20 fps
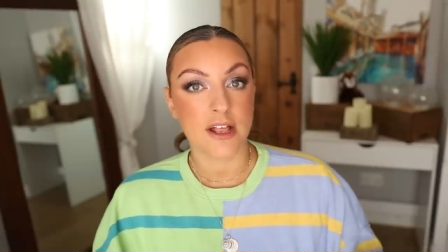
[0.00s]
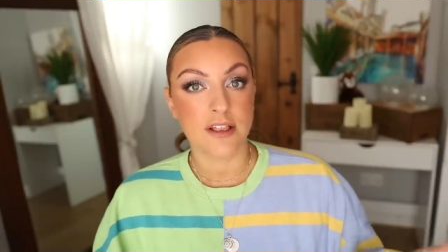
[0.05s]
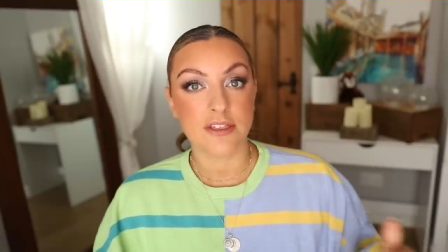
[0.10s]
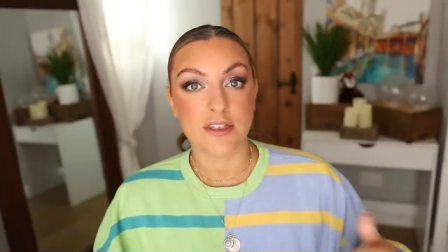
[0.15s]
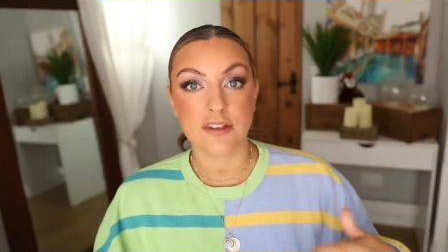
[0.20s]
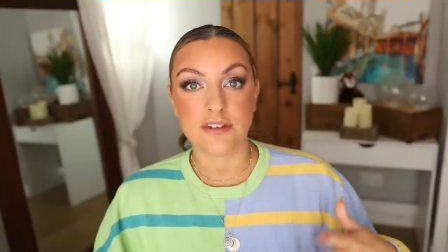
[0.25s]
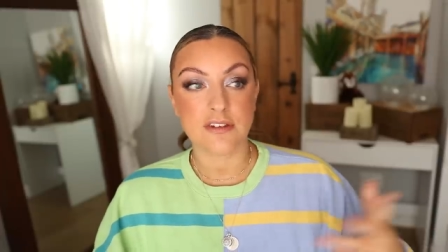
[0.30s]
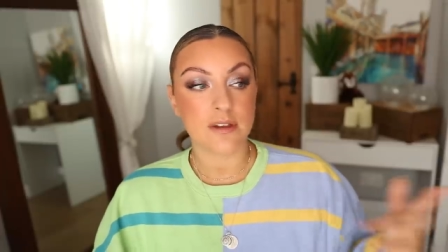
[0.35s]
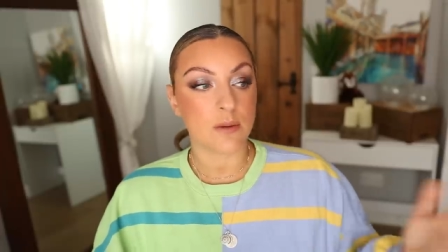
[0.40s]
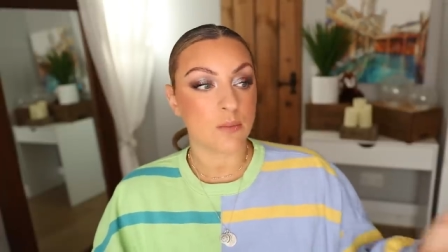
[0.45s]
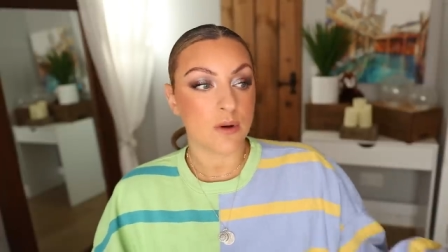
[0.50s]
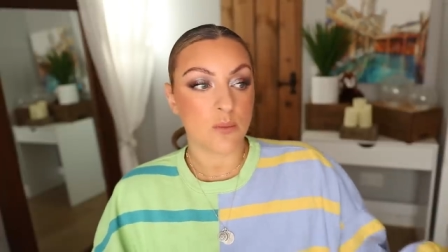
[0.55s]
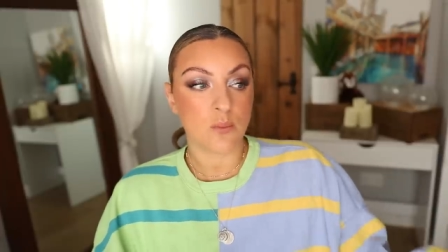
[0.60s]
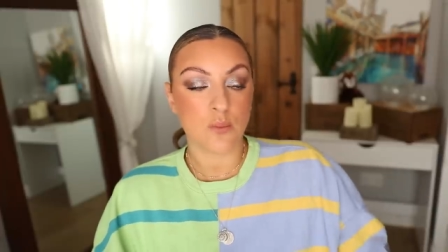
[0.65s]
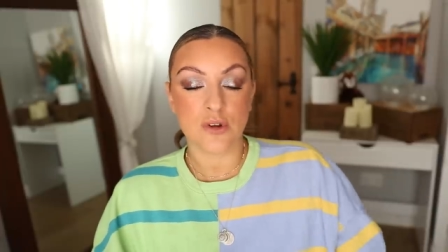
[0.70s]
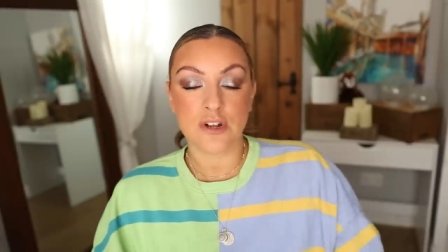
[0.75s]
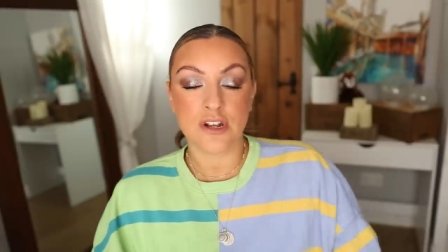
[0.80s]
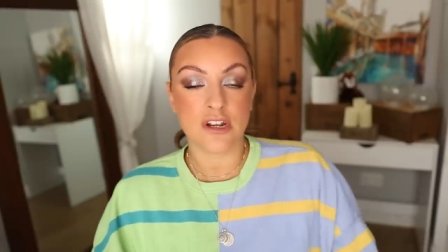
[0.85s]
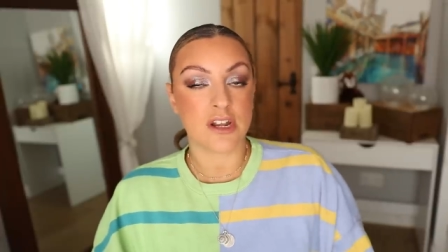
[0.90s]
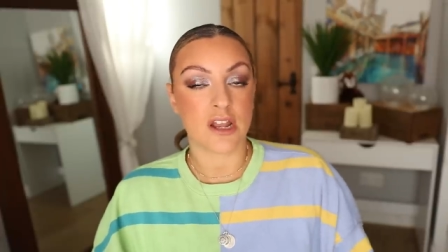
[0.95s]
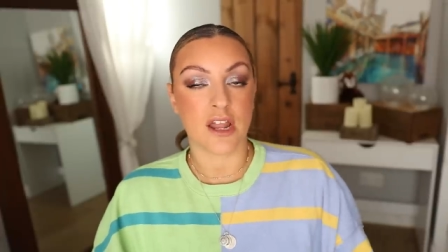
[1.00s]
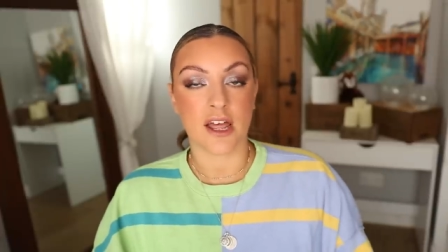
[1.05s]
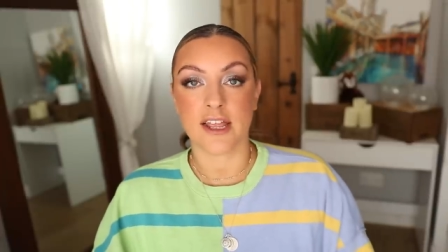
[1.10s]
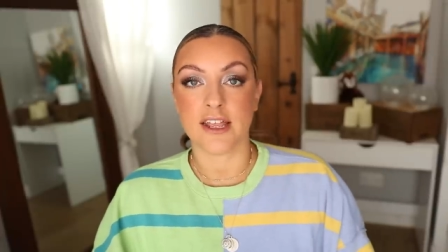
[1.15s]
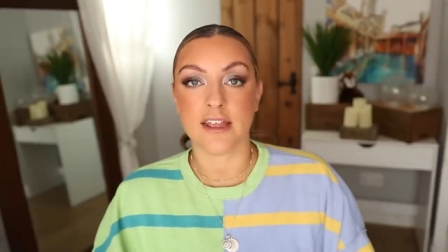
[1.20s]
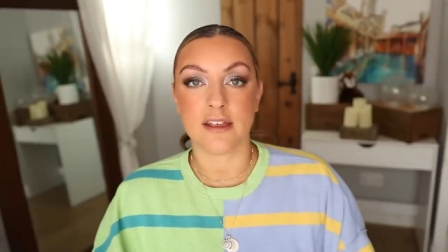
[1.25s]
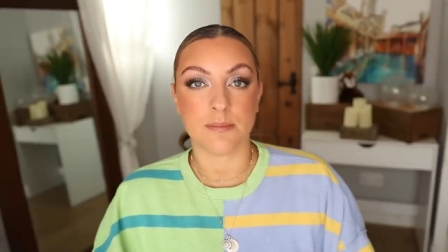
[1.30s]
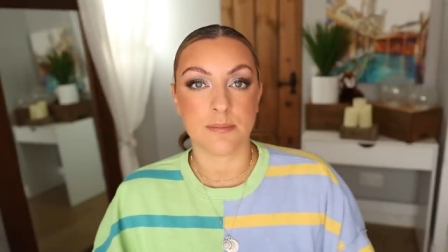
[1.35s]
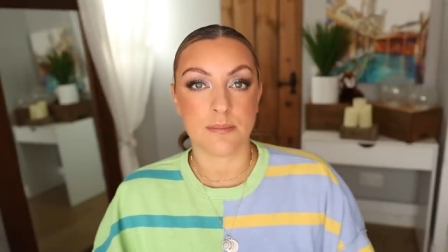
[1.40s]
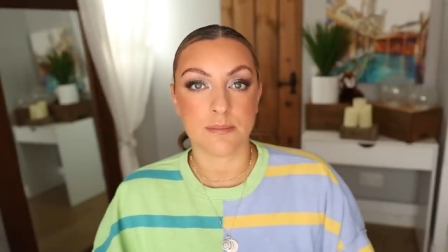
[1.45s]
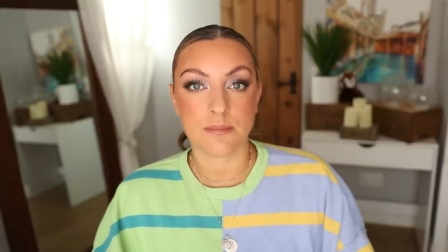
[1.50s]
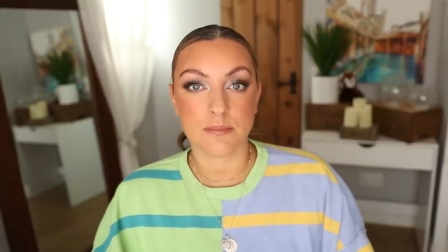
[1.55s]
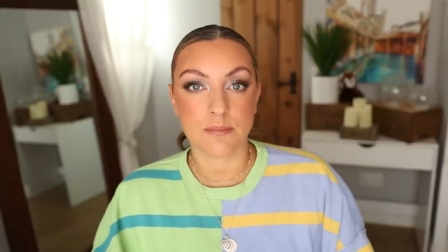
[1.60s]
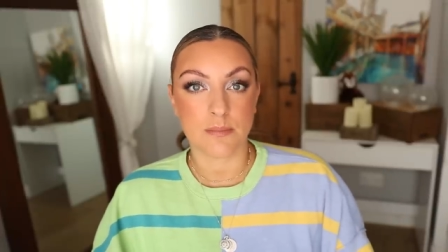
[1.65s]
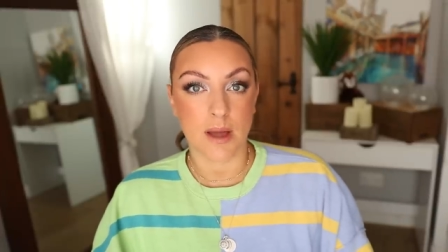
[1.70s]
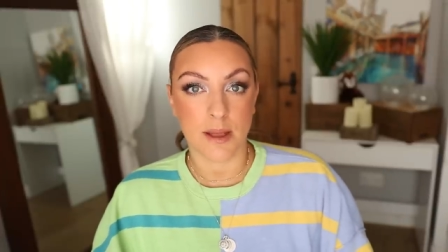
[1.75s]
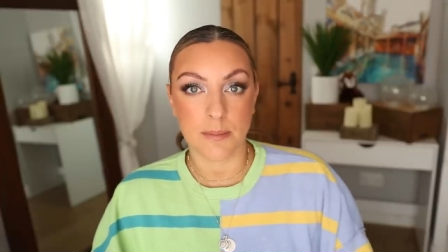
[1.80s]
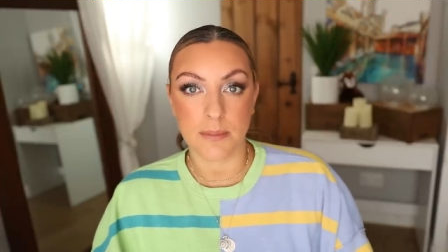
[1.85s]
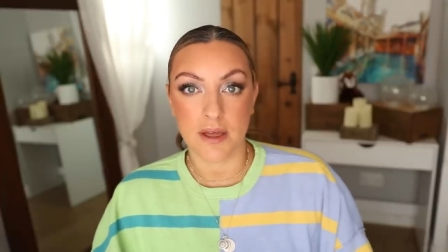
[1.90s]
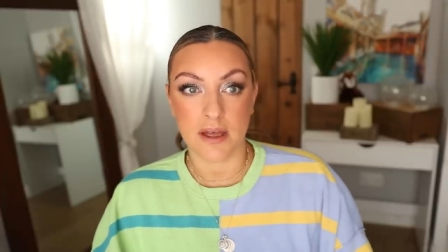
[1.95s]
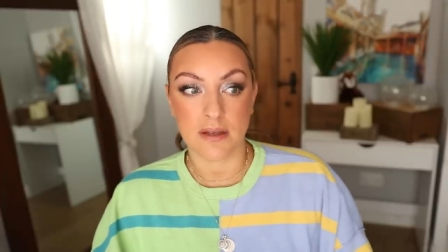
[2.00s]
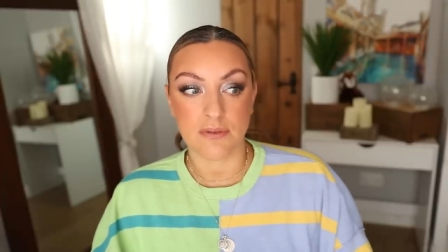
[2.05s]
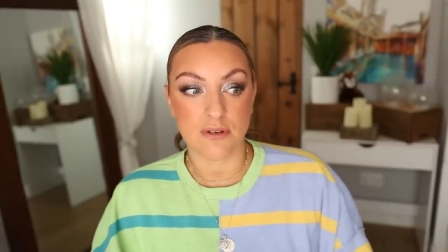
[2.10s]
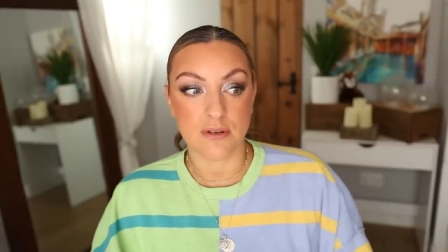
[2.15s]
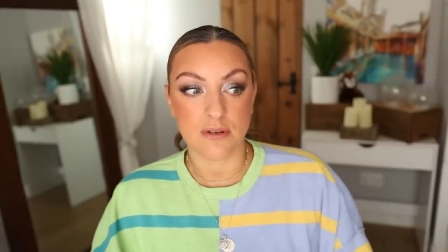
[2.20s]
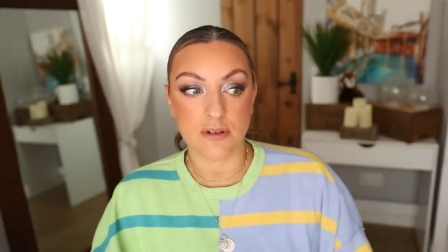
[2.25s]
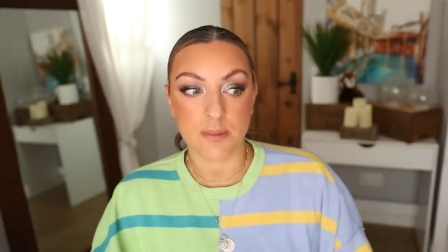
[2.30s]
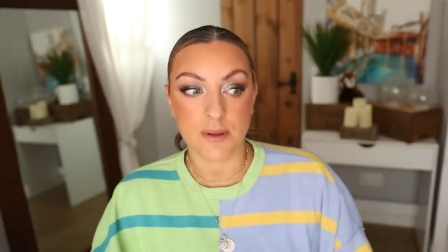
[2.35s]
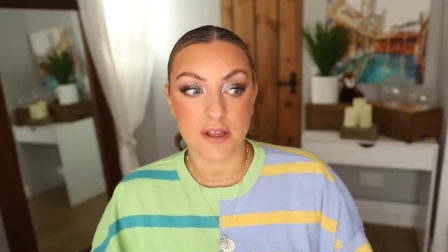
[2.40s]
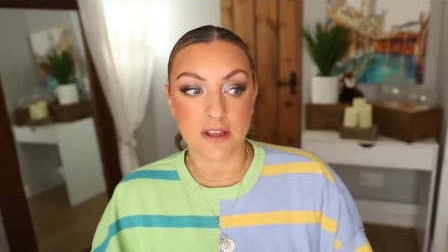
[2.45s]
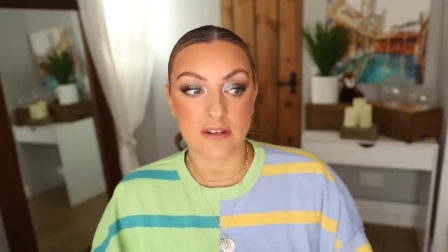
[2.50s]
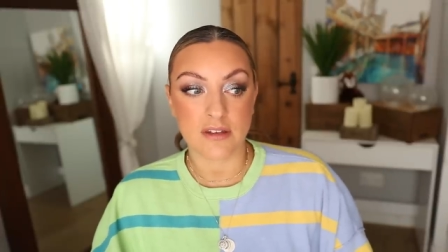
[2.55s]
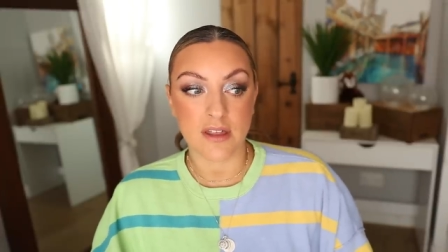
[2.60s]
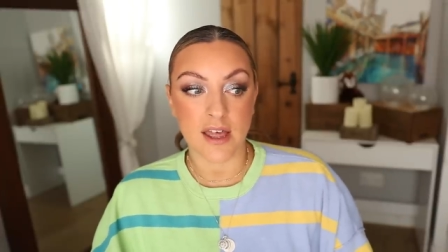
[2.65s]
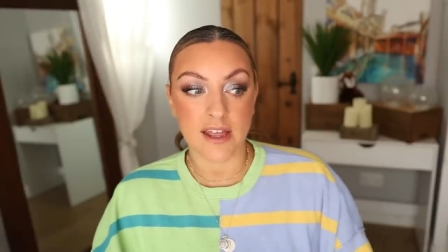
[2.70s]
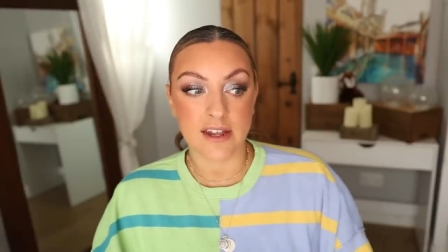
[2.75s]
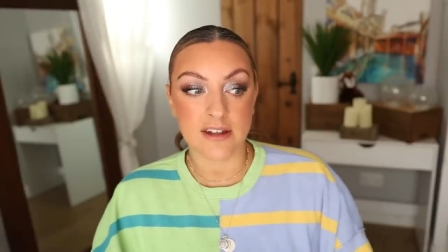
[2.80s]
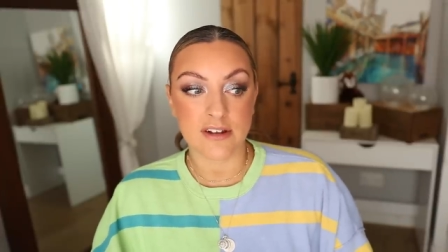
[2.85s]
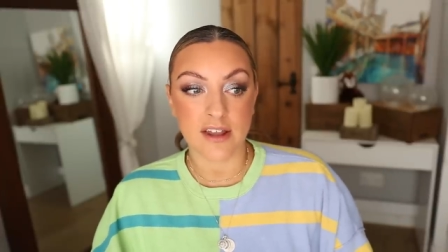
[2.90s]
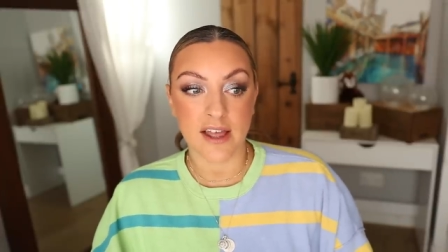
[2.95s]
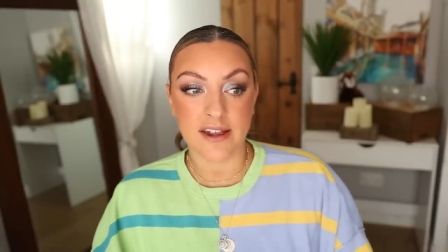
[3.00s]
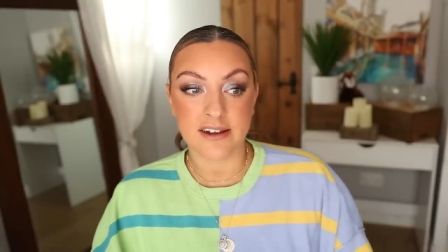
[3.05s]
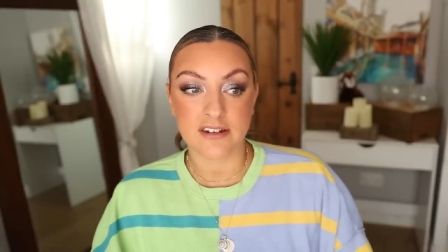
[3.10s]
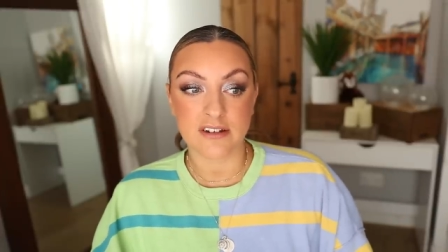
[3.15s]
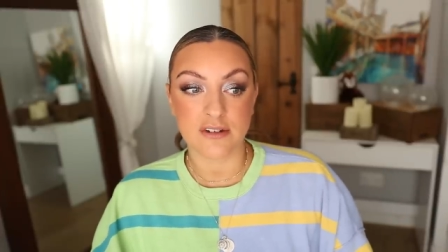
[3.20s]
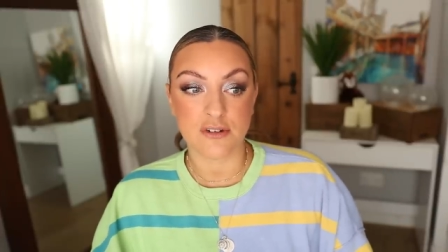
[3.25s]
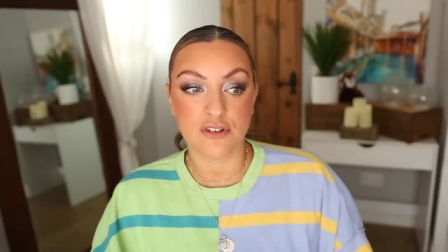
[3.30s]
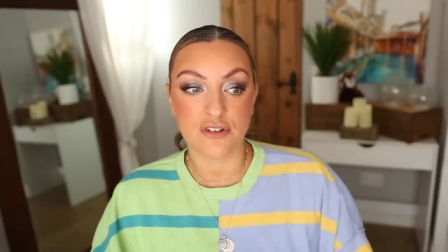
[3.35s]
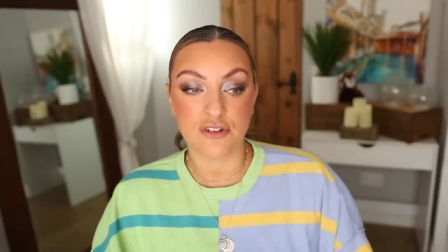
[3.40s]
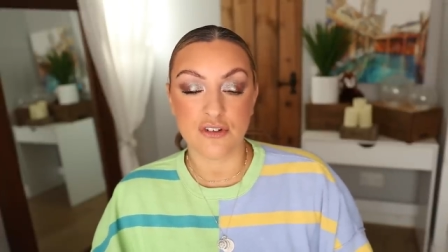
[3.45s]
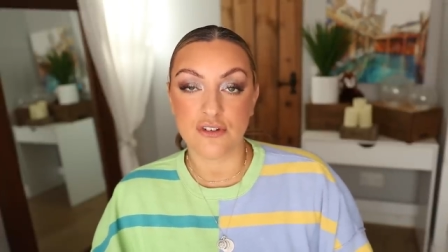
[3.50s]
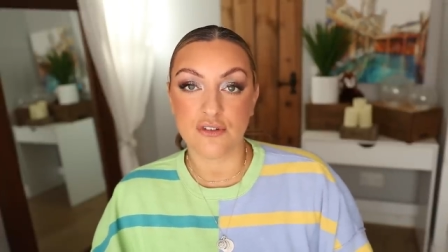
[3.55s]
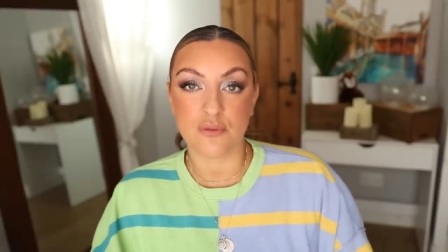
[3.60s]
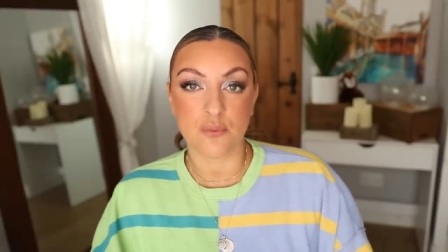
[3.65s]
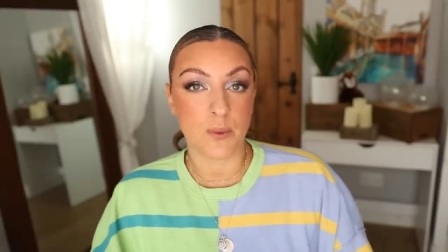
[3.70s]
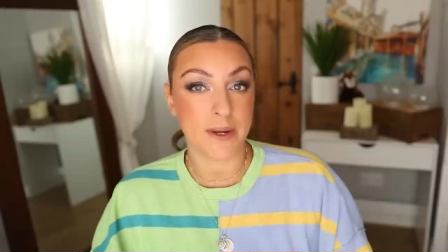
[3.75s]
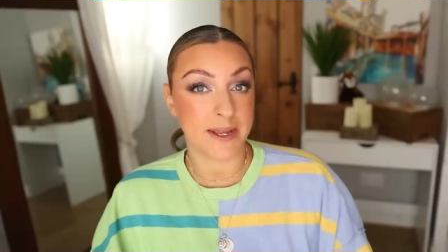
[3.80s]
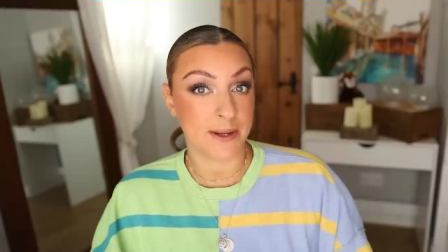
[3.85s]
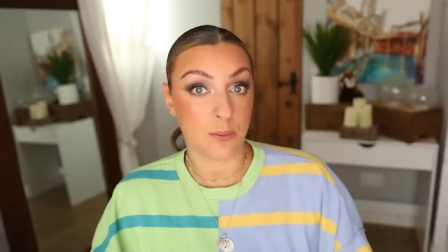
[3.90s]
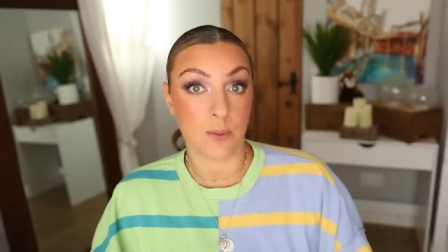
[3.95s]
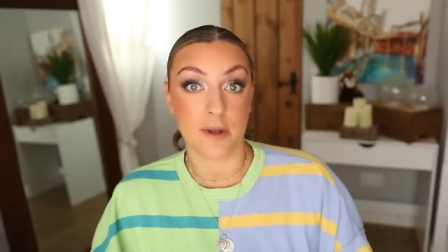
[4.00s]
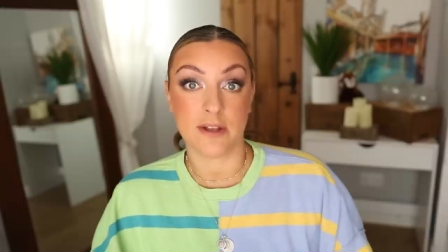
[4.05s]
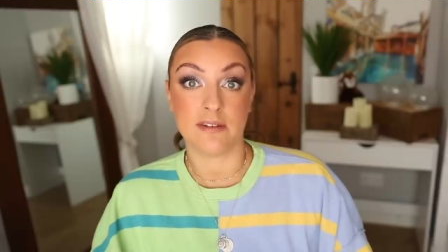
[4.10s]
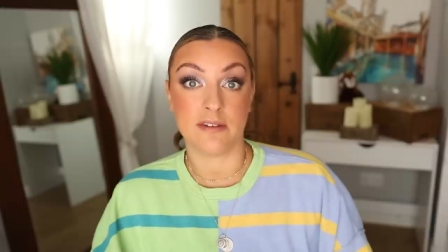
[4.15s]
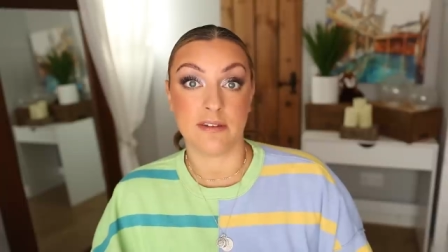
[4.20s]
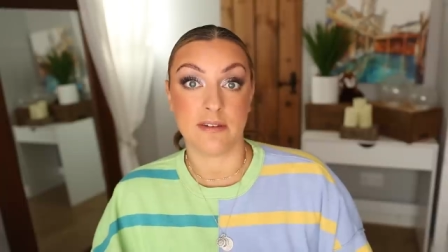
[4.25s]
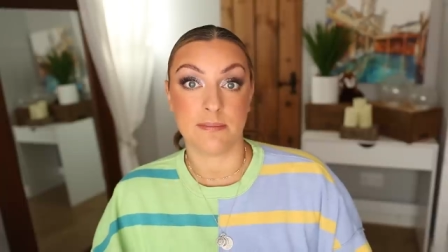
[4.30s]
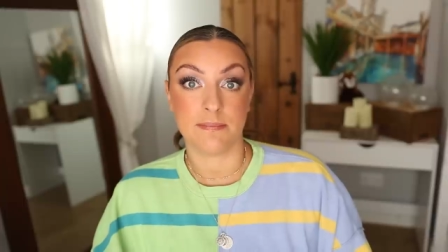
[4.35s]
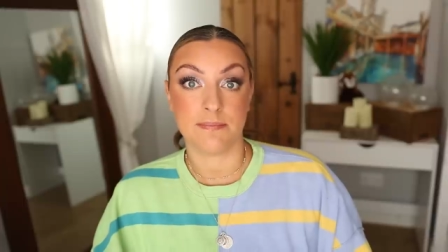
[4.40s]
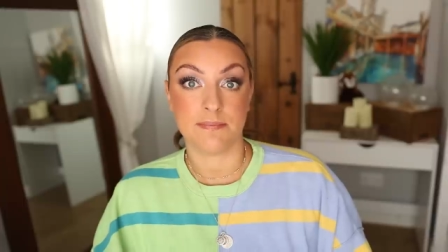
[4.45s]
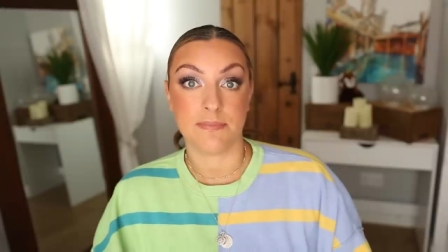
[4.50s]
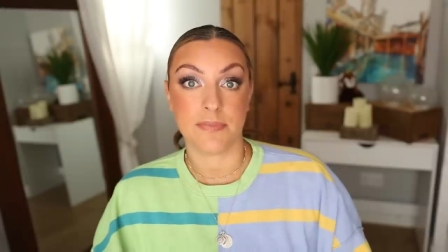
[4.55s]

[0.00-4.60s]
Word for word: that someone wouldn't like my perfumes because I would like to choose weird ones